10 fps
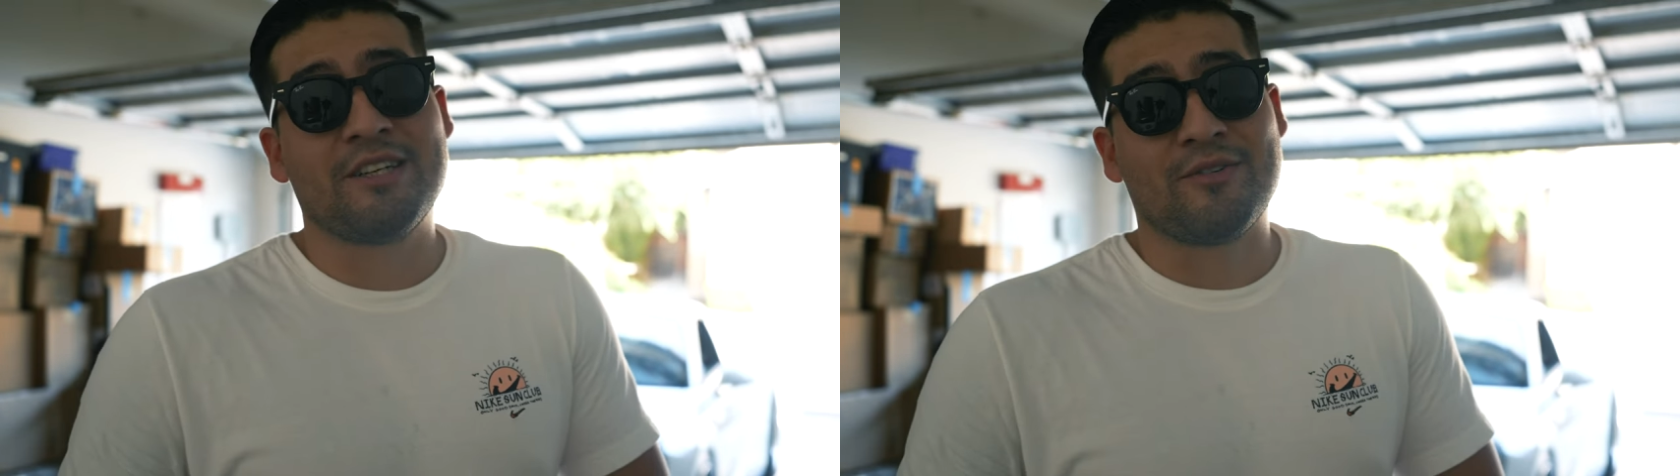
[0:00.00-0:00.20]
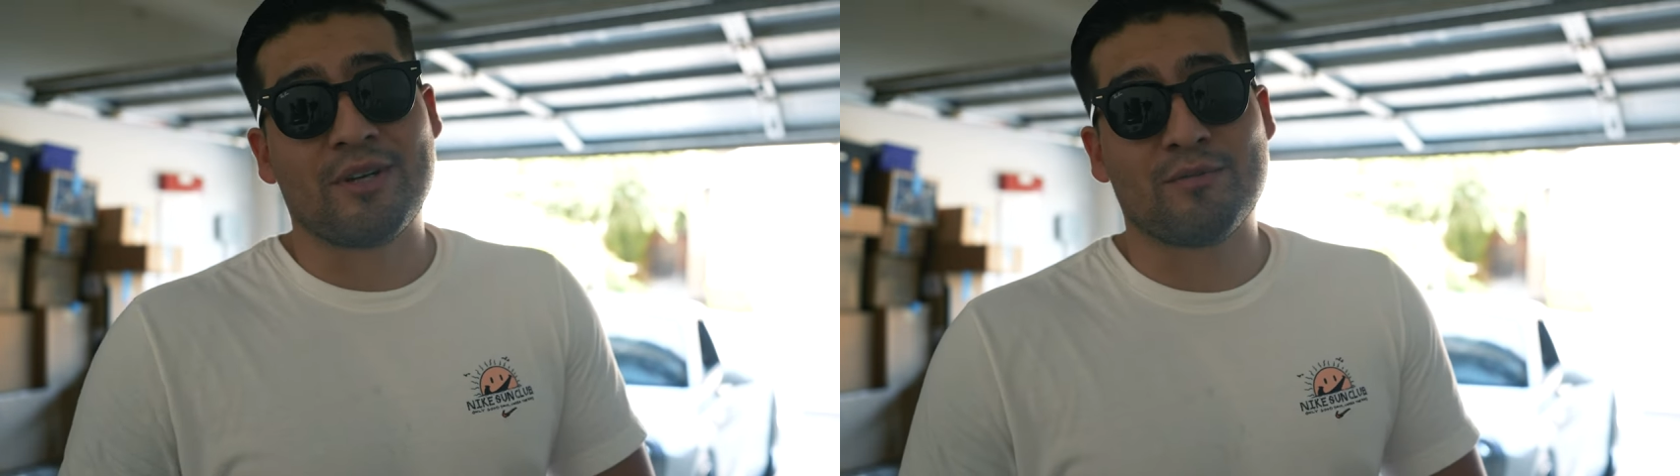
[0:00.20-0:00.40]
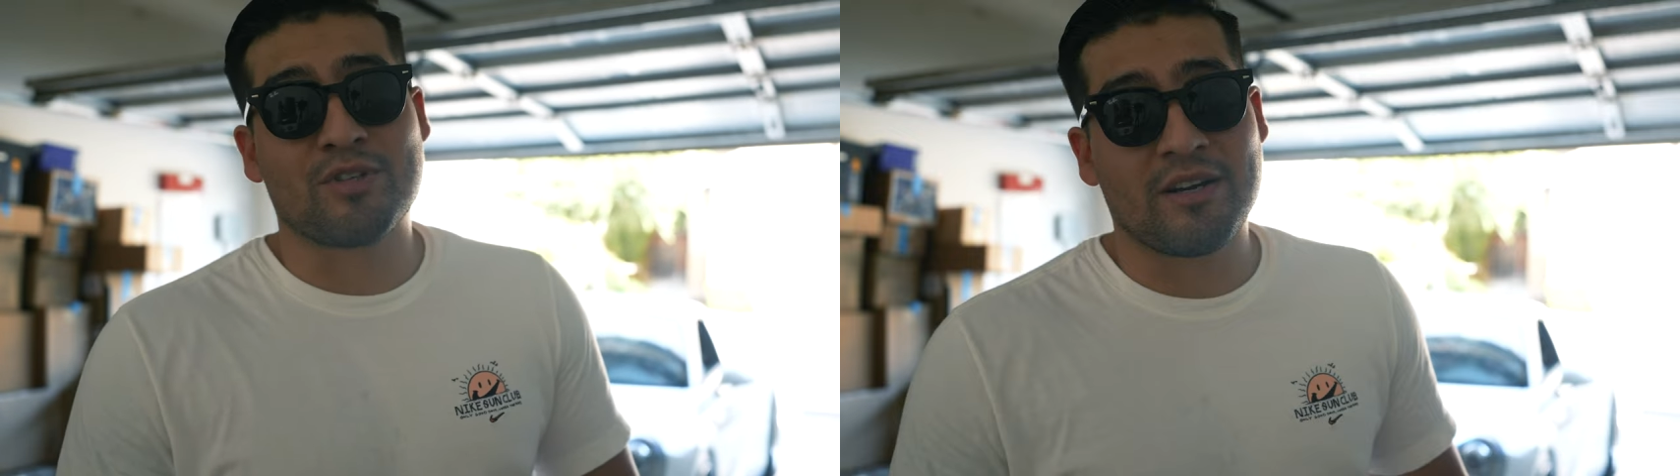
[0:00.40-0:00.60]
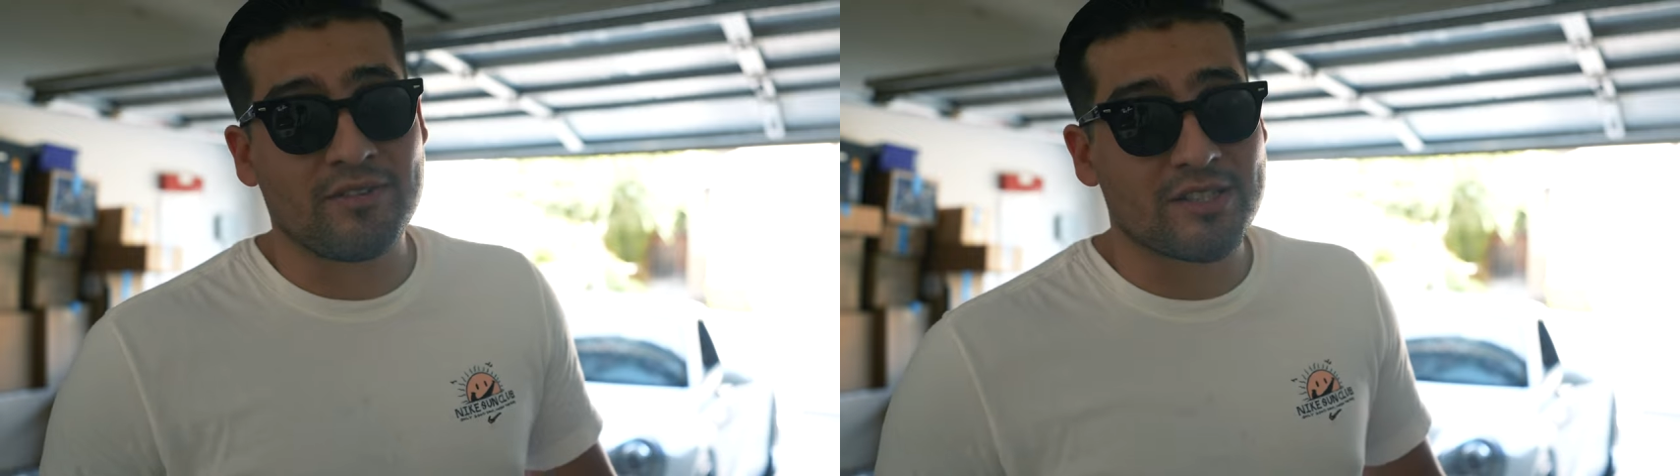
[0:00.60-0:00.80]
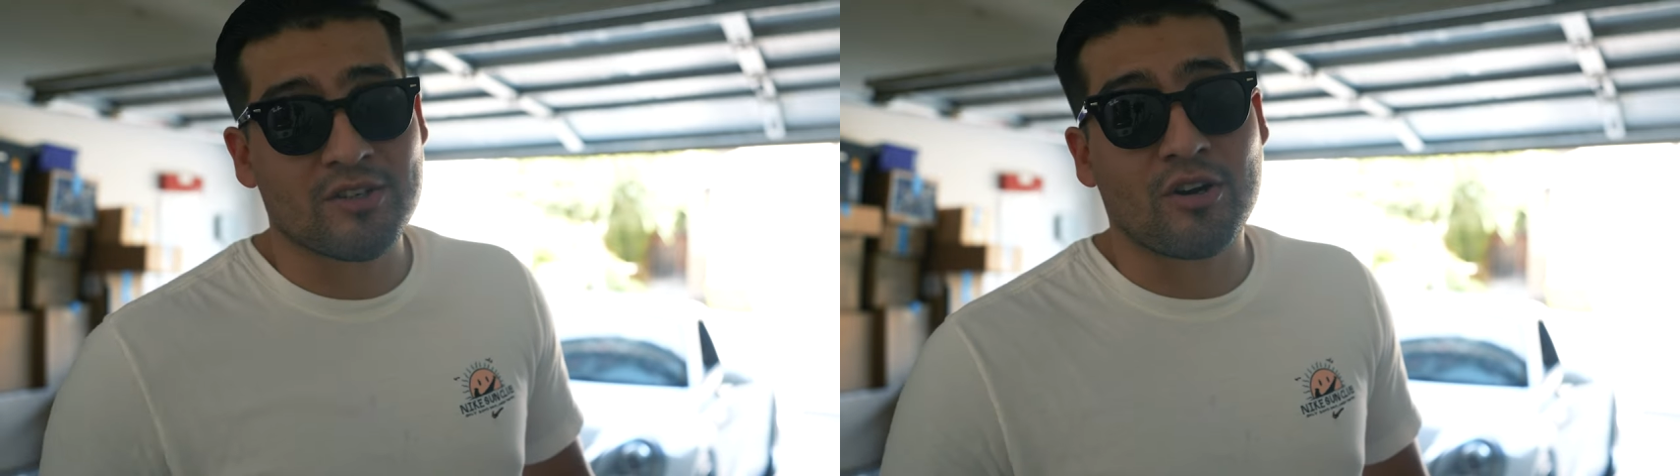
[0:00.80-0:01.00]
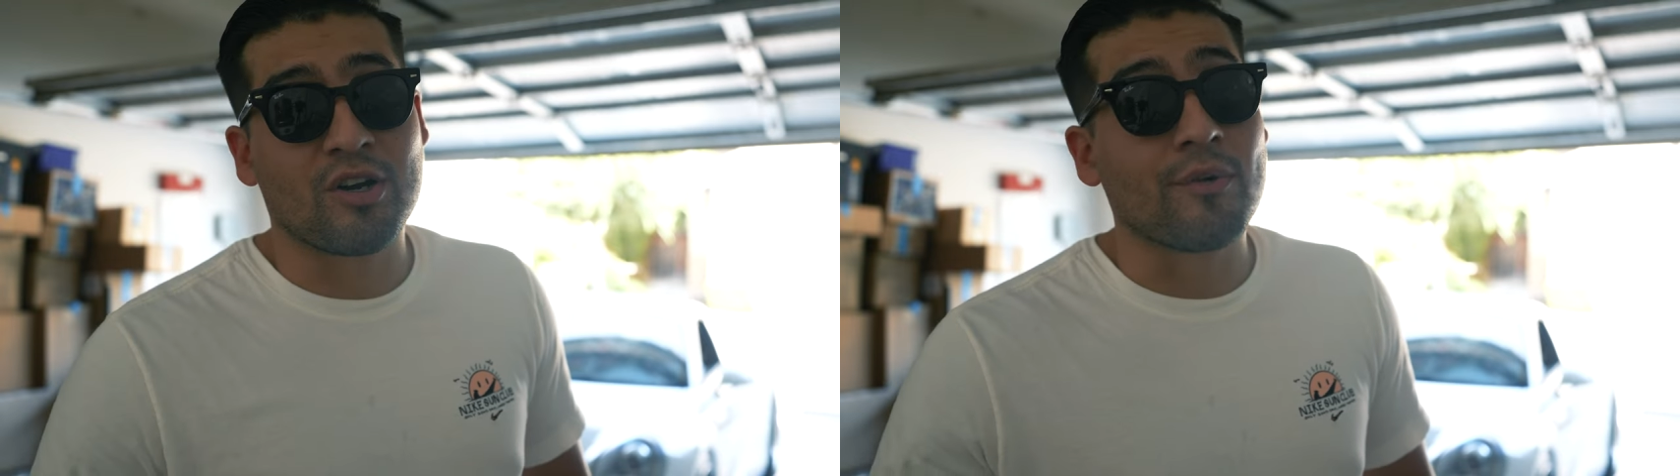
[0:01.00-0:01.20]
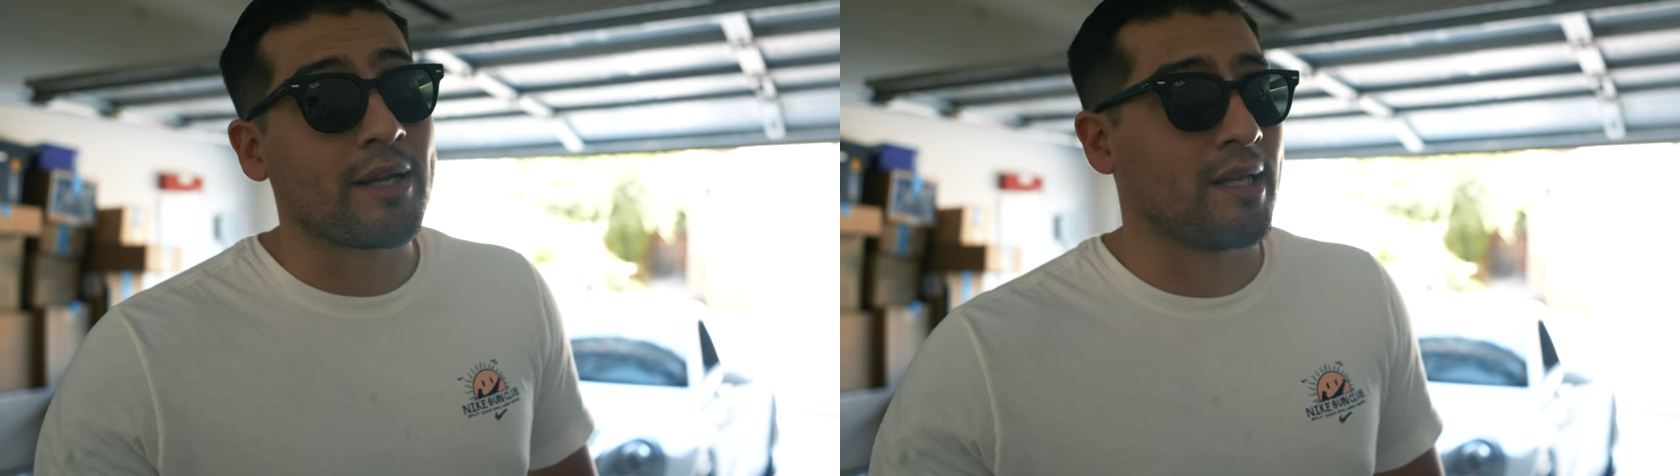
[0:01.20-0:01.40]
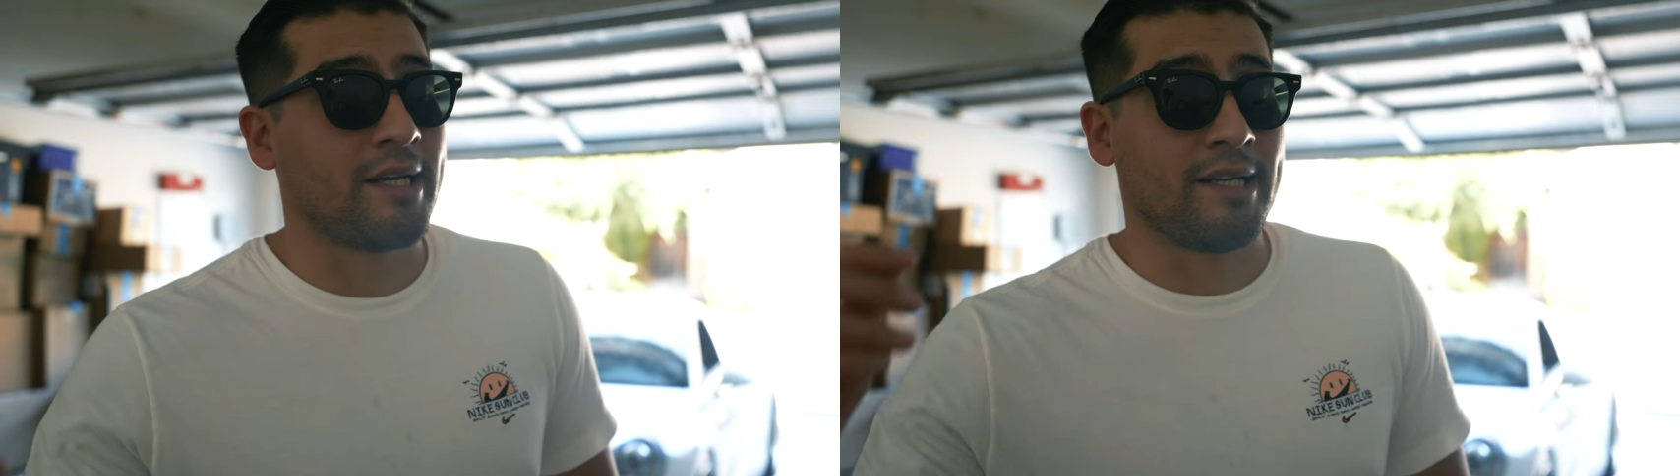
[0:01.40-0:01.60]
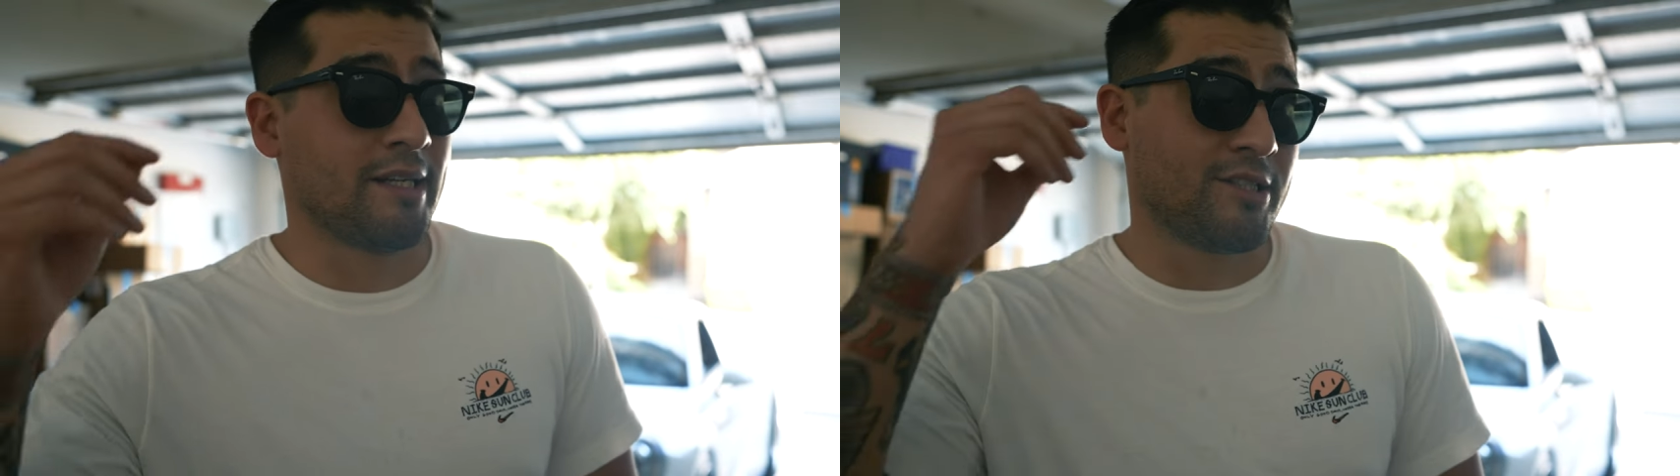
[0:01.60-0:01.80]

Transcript: when I'm driving this car and redline it.